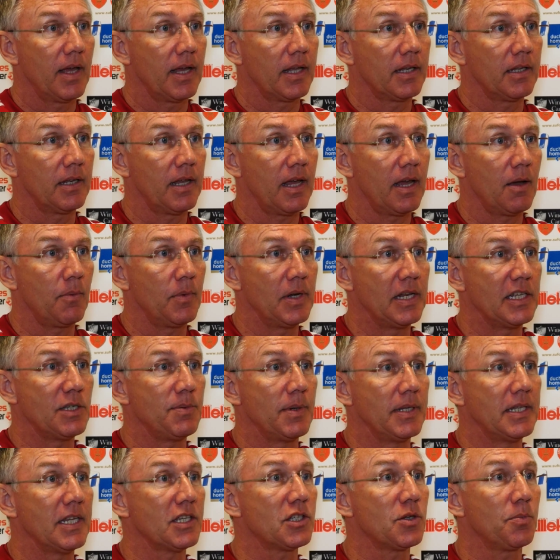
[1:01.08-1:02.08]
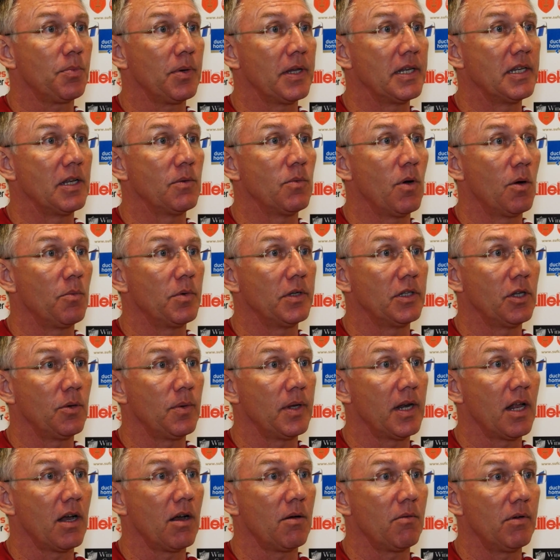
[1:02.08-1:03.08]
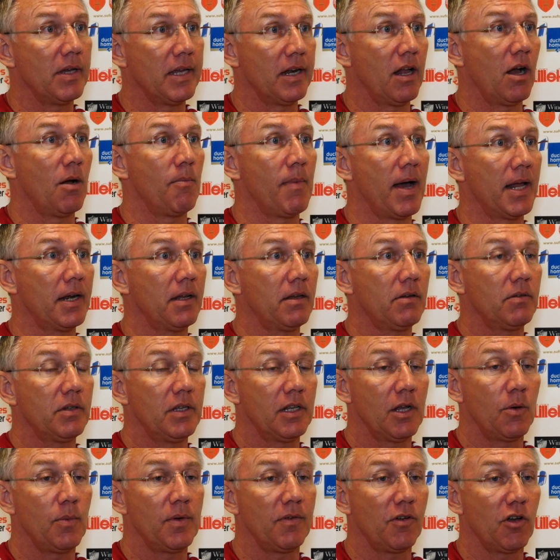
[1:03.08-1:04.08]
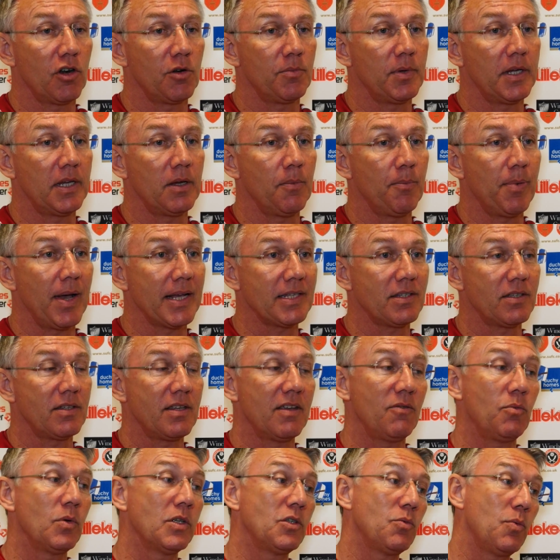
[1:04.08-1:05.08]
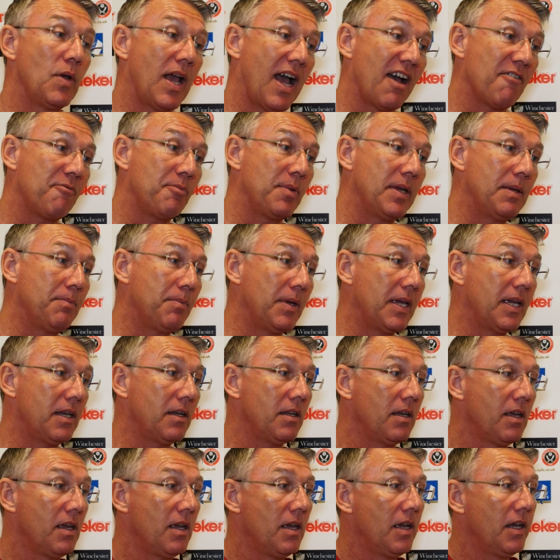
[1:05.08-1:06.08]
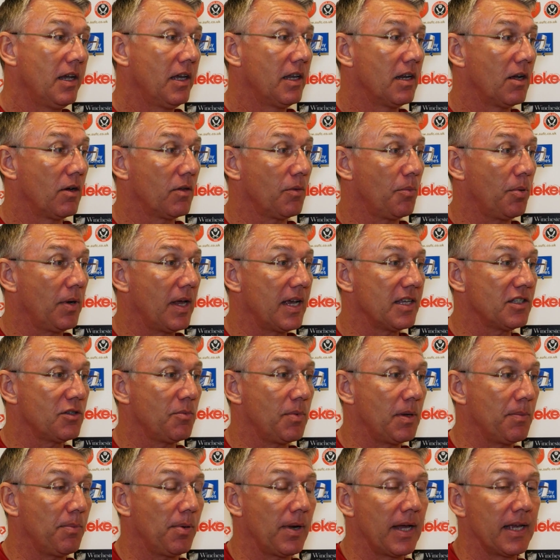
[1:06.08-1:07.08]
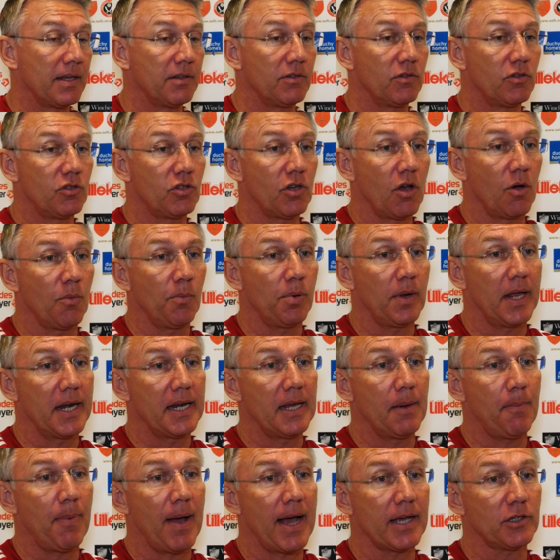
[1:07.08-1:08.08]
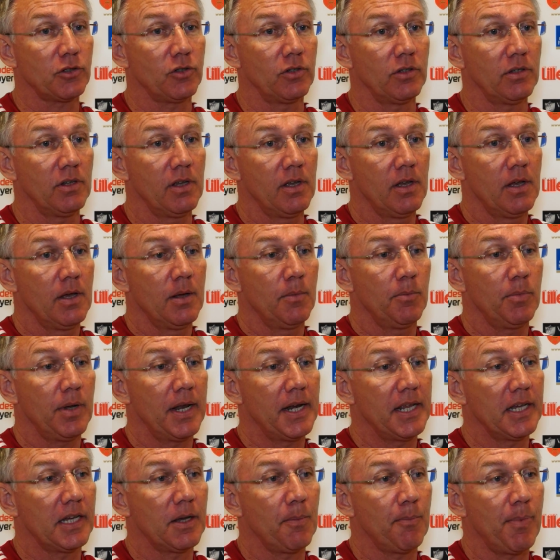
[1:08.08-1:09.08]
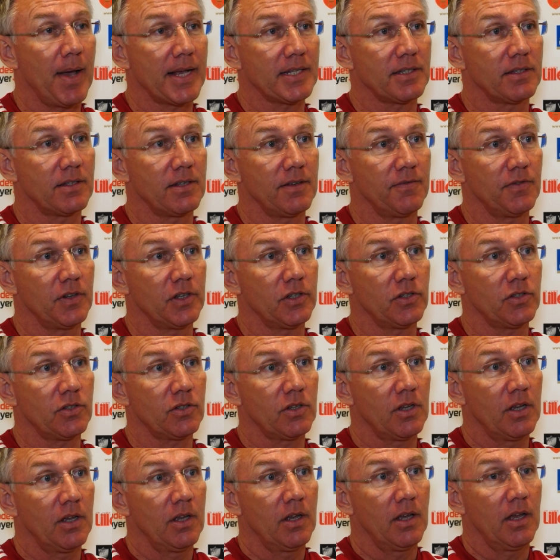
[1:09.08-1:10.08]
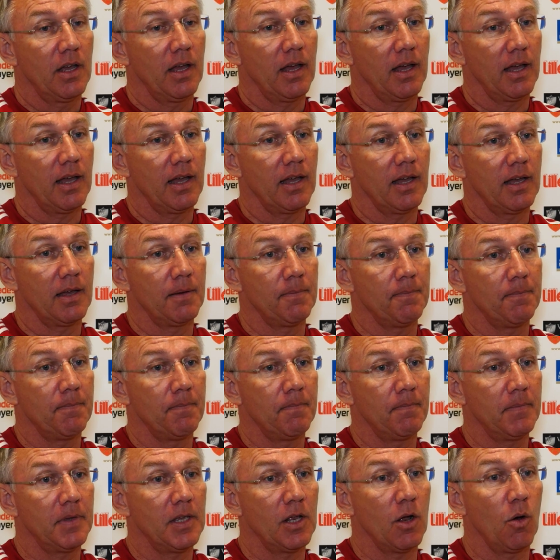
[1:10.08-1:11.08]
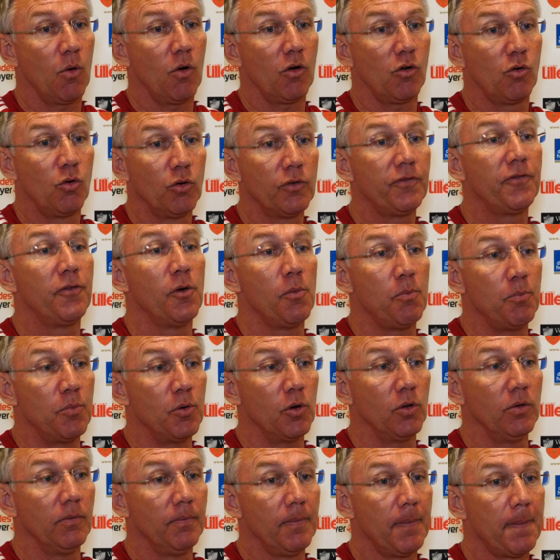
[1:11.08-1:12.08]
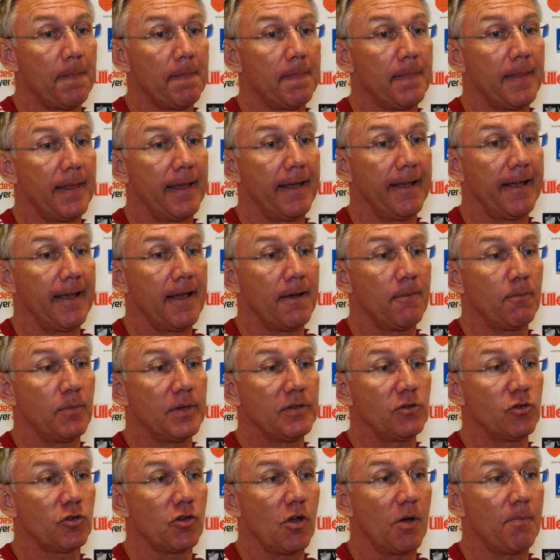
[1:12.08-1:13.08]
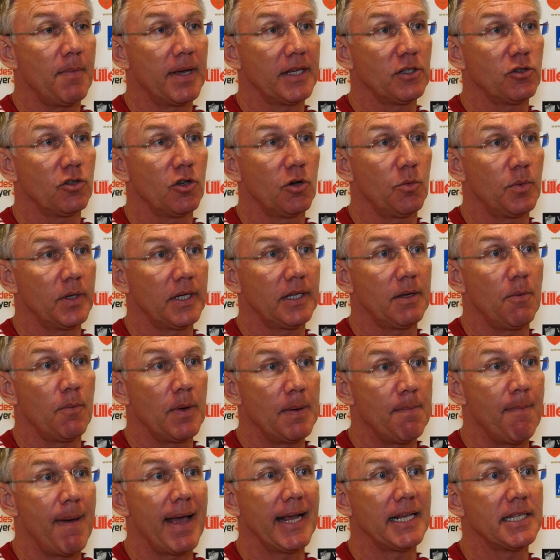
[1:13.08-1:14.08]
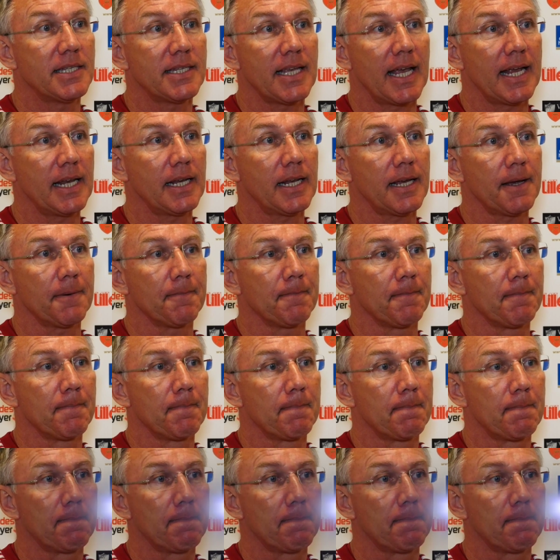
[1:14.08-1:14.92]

And we need to be disciplined in what we do in our manner. You know, we've got to be competitive, which we have been being. You know, the players have been playing, showing plenty of passion, plenty of competitiveness, you know, good football. We just got to make sure we maintain that.